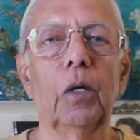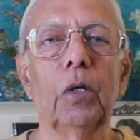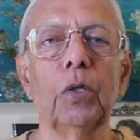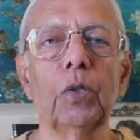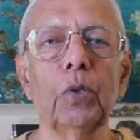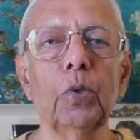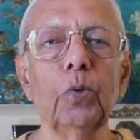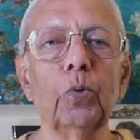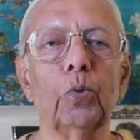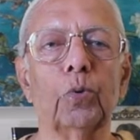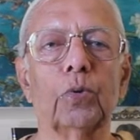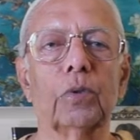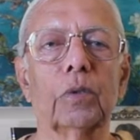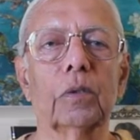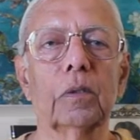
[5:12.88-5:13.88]

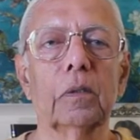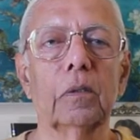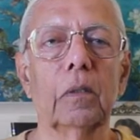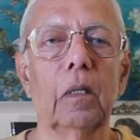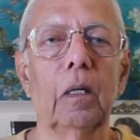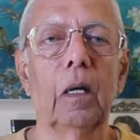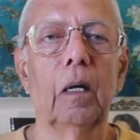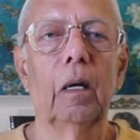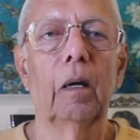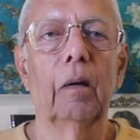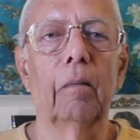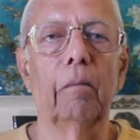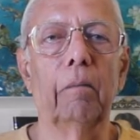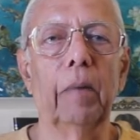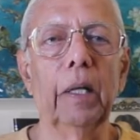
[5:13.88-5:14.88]
Shoes.
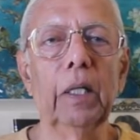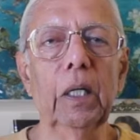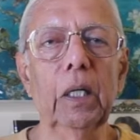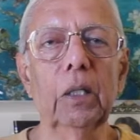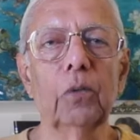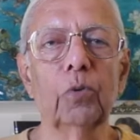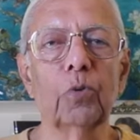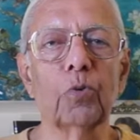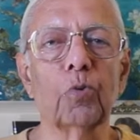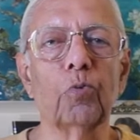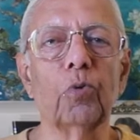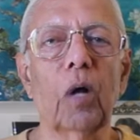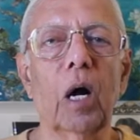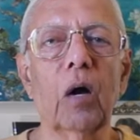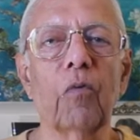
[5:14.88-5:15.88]
Many Hindus
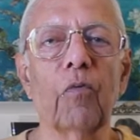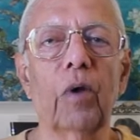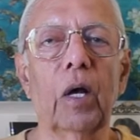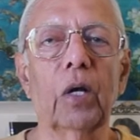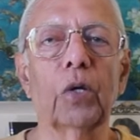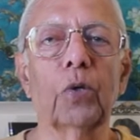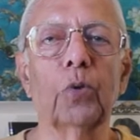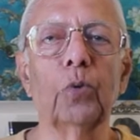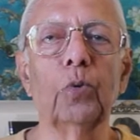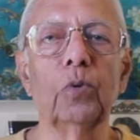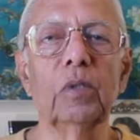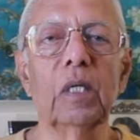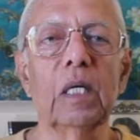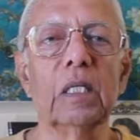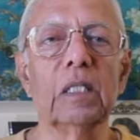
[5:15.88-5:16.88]
do not wear
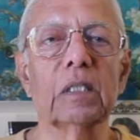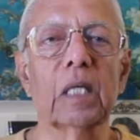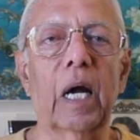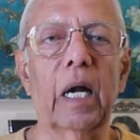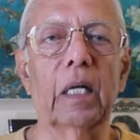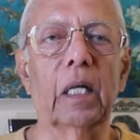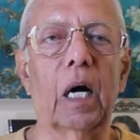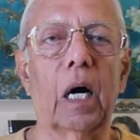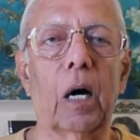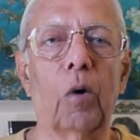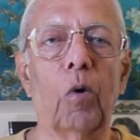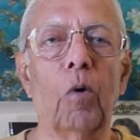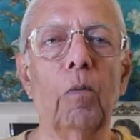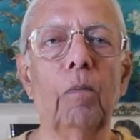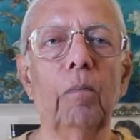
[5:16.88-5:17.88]
shoes inside the
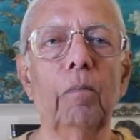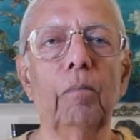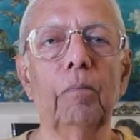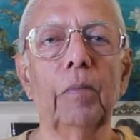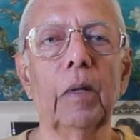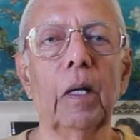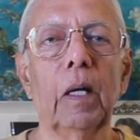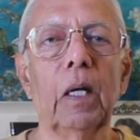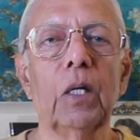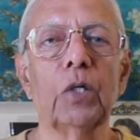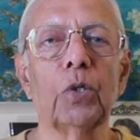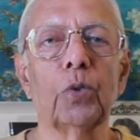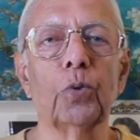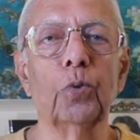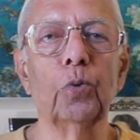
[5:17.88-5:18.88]
home.
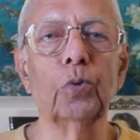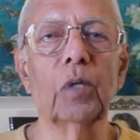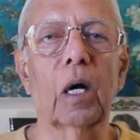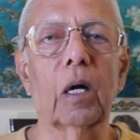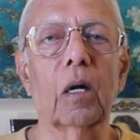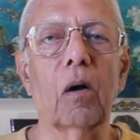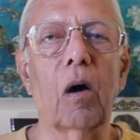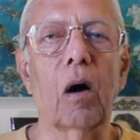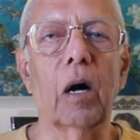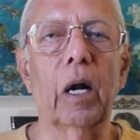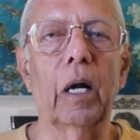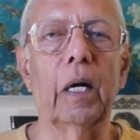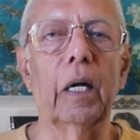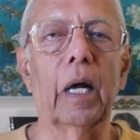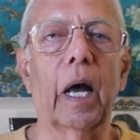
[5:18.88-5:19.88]
Shoes are
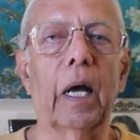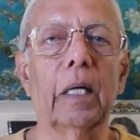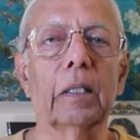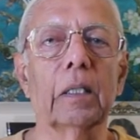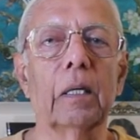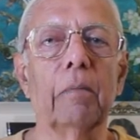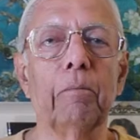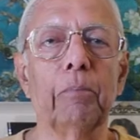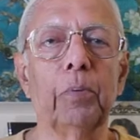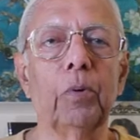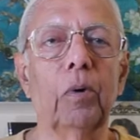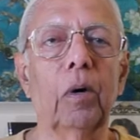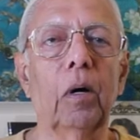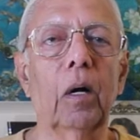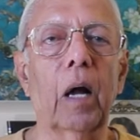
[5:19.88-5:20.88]
regarded as
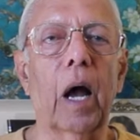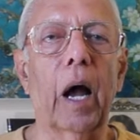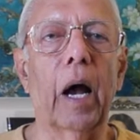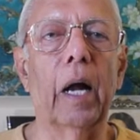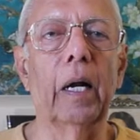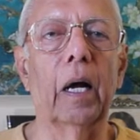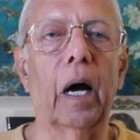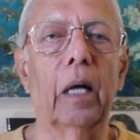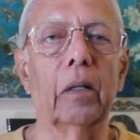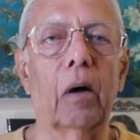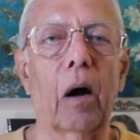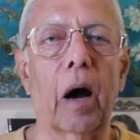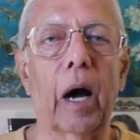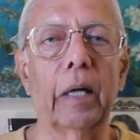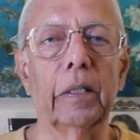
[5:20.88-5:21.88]
impure and
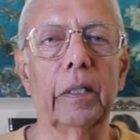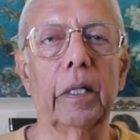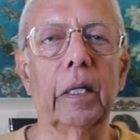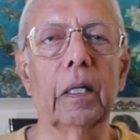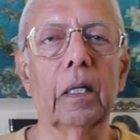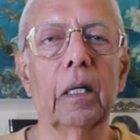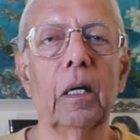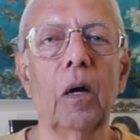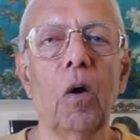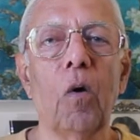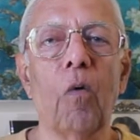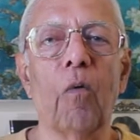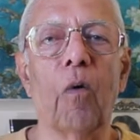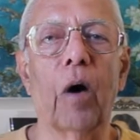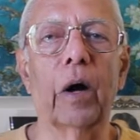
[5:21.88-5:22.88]
unhygienic
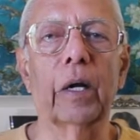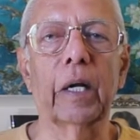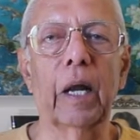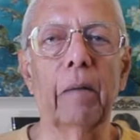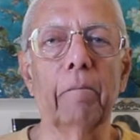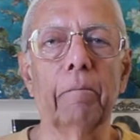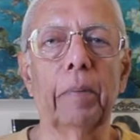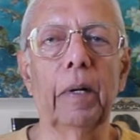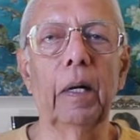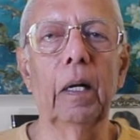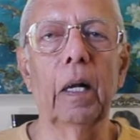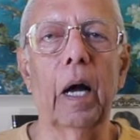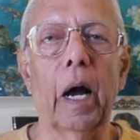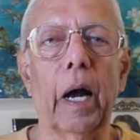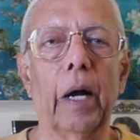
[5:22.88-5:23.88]
for
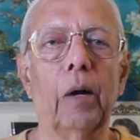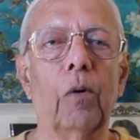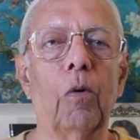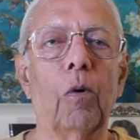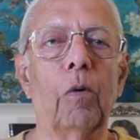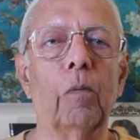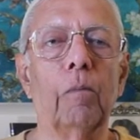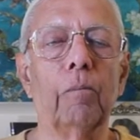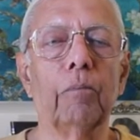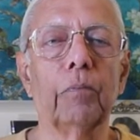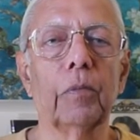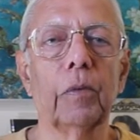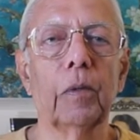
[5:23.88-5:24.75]
temple and home.